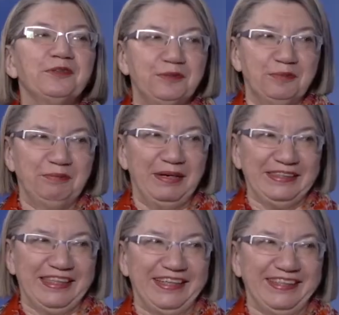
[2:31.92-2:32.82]
Turbo
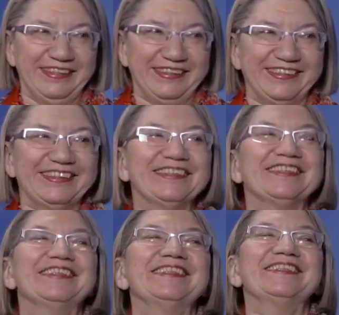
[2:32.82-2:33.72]
Pascal.
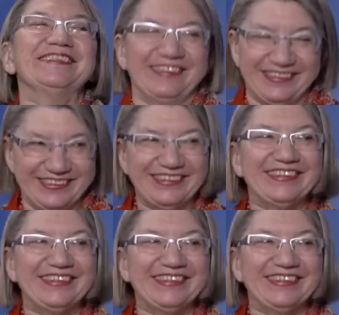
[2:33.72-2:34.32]
Turbo Pascal,